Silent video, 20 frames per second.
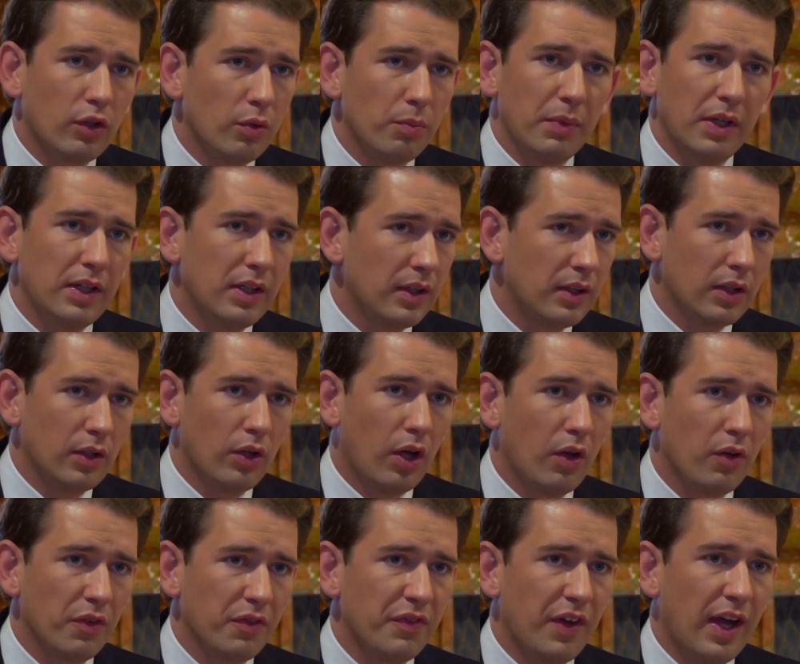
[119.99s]
committed in
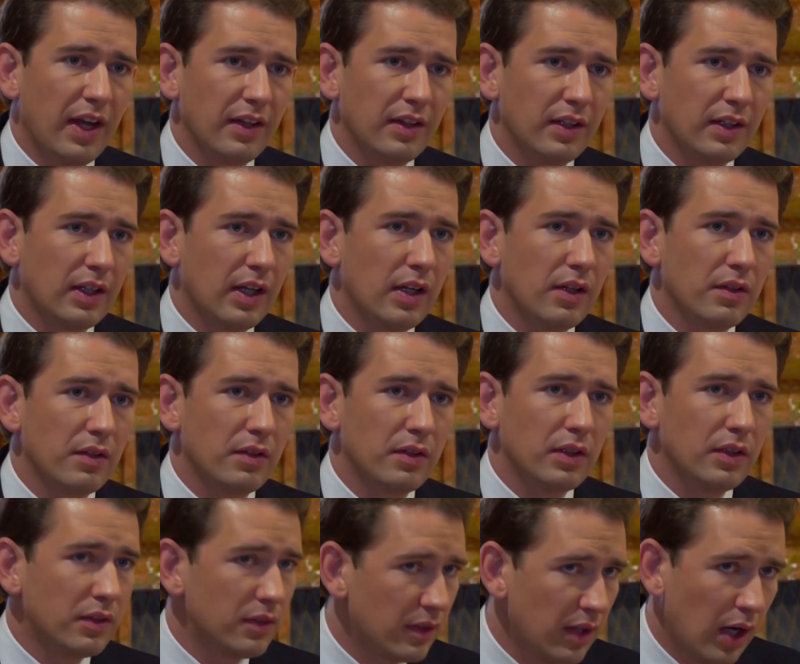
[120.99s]
our fight against
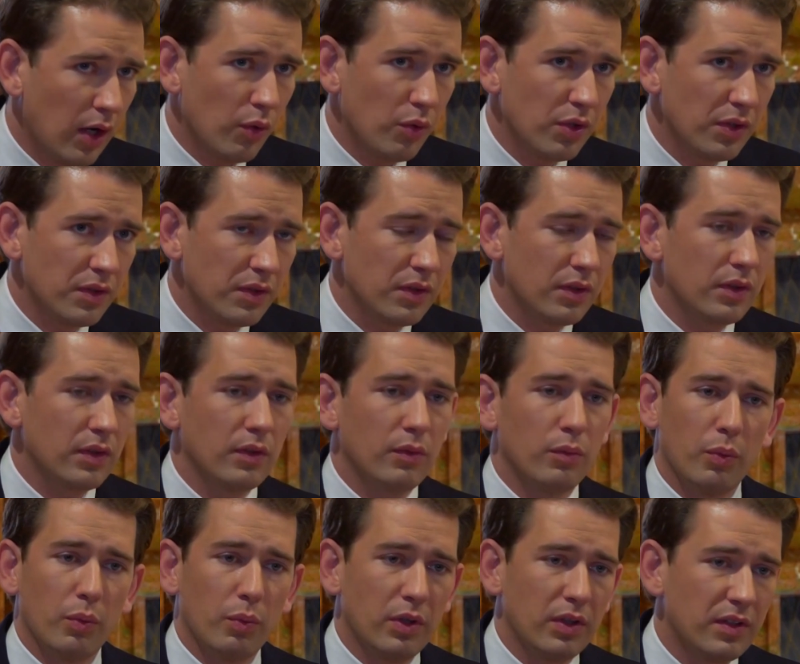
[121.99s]
these terrorists.
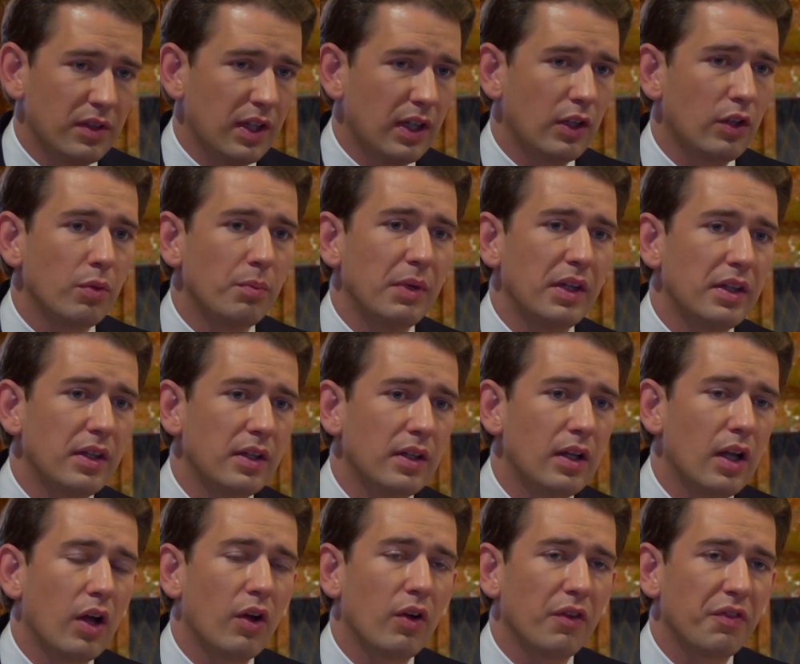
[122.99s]
will stay committed
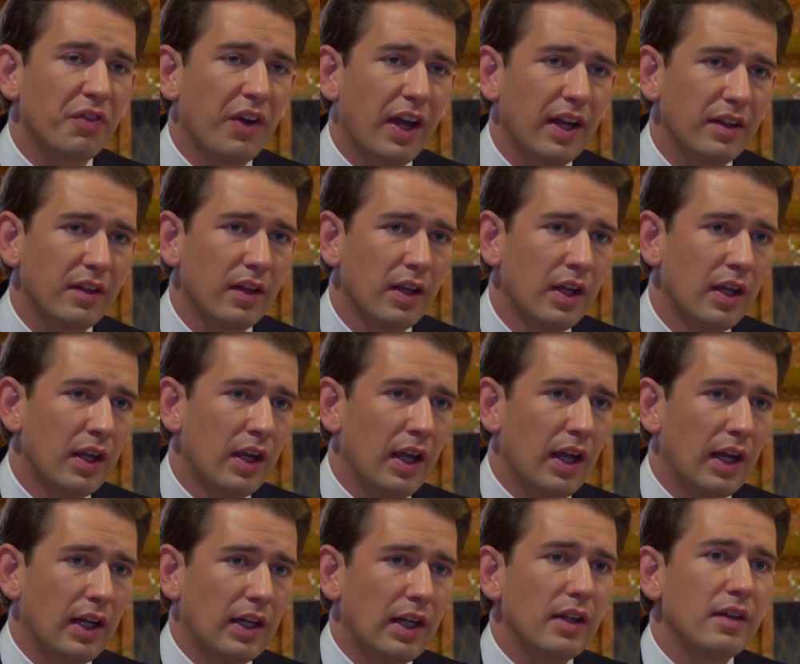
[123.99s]
in our fight
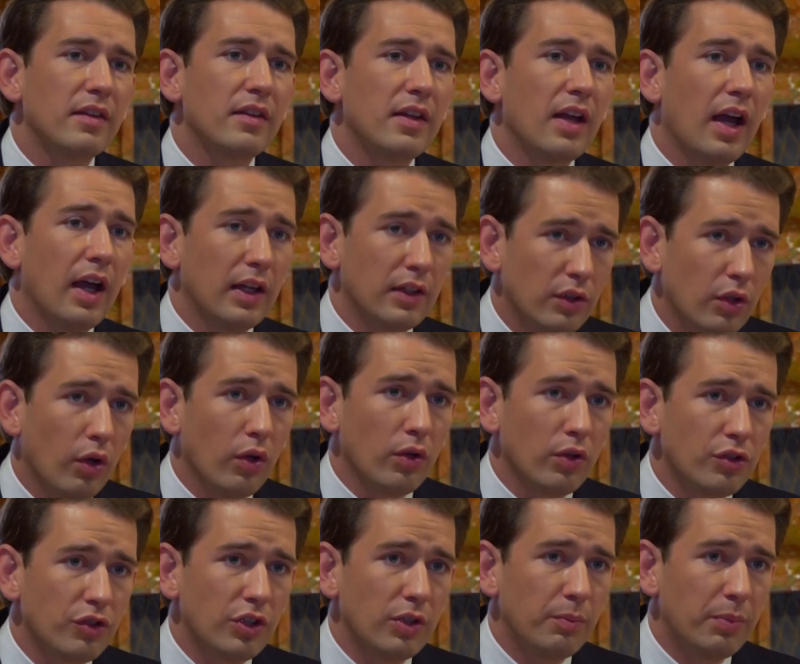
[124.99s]
against the
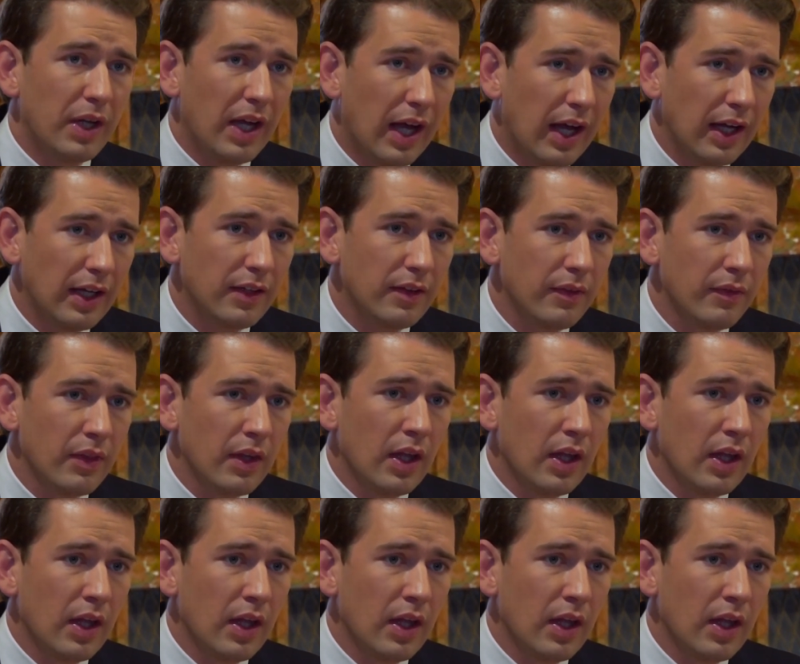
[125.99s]
ideology behind.